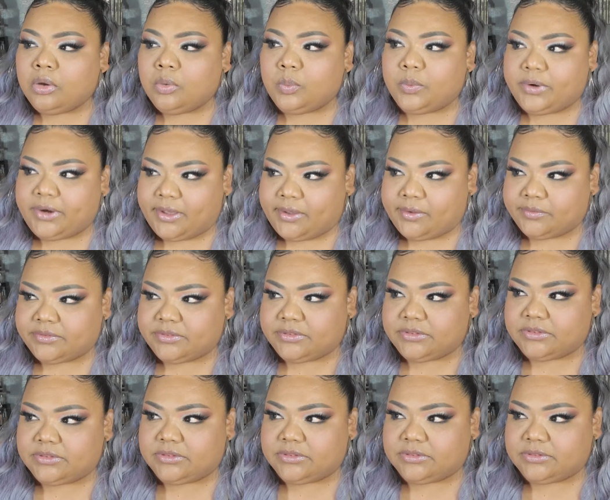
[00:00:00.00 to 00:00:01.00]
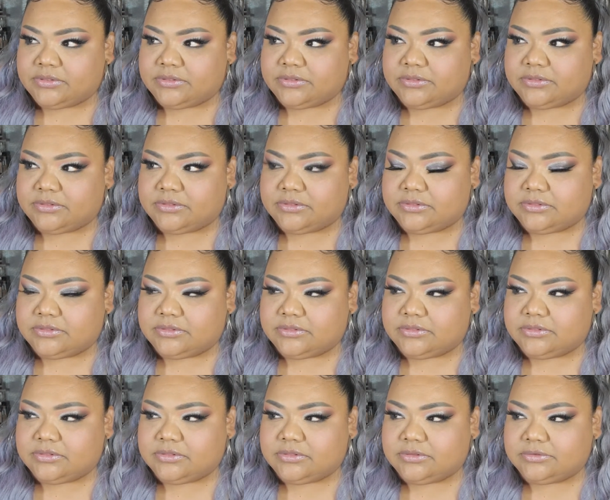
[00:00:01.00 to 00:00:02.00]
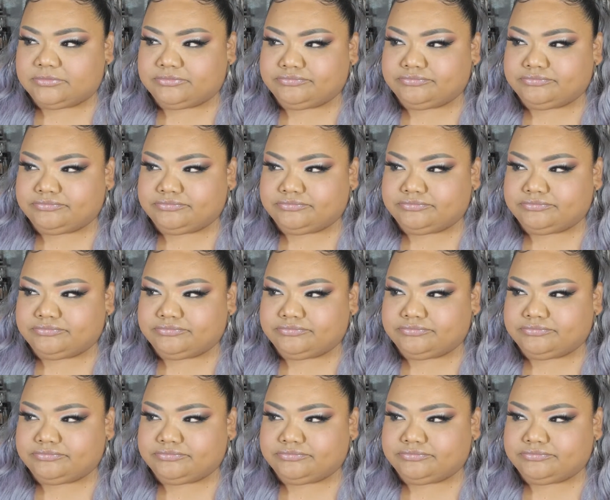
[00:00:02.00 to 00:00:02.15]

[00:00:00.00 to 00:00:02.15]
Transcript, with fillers: what else?